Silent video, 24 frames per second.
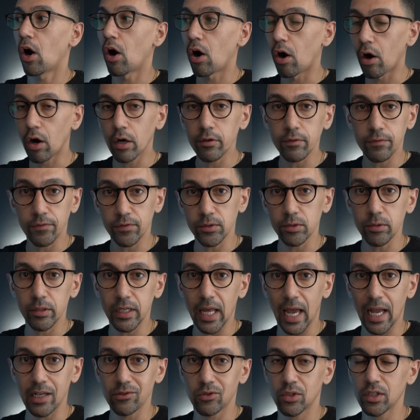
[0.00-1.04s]
on
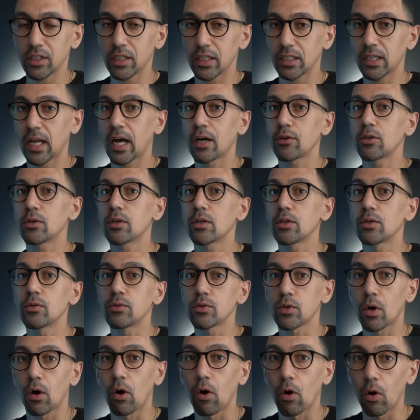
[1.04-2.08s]
Fluid Engine and how you can use